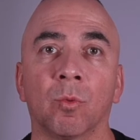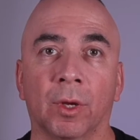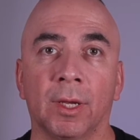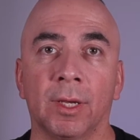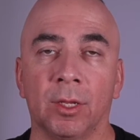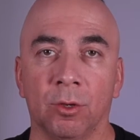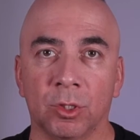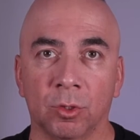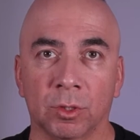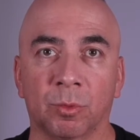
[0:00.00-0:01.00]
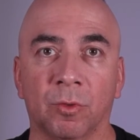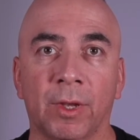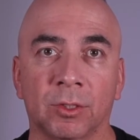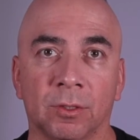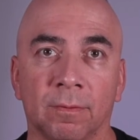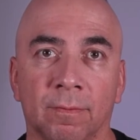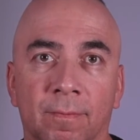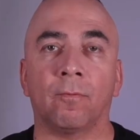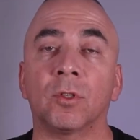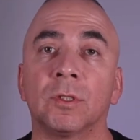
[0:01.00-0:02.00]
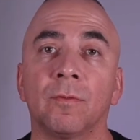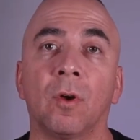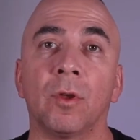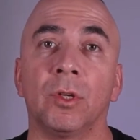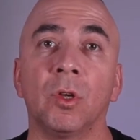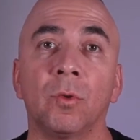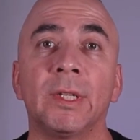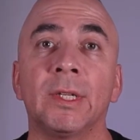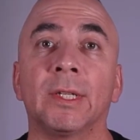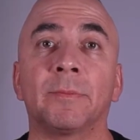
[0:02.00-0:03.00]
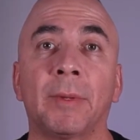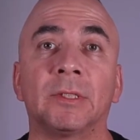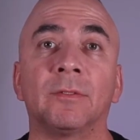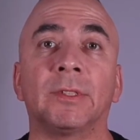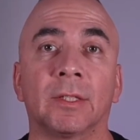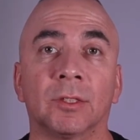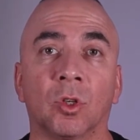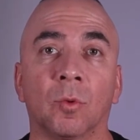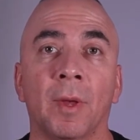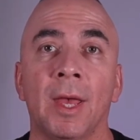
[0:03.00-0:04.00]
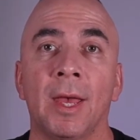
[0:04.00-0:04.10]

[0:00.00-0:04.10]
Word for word: working in your chosen profession. First of all, you don't need an expensive stethoscope.